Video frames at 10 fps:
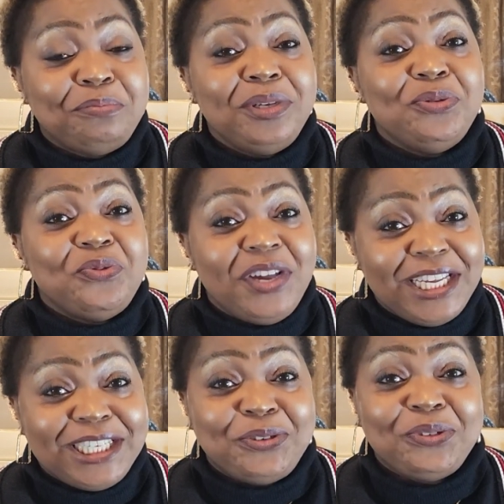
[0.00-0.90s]
Be
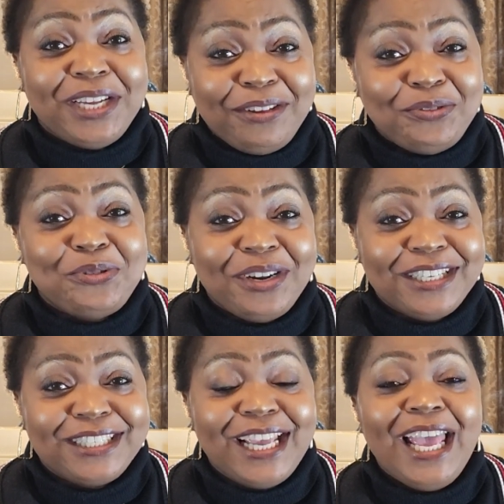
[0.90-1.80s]
ready to die for
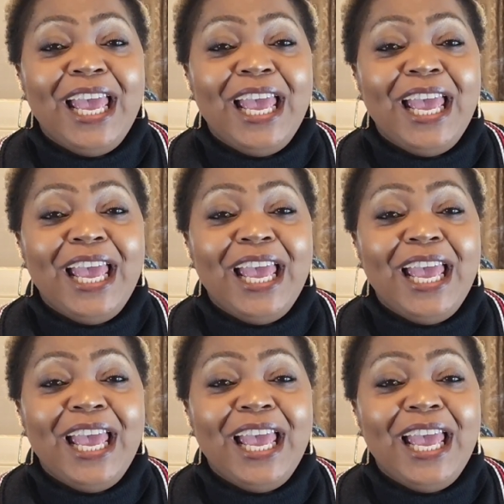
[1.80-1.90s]
us.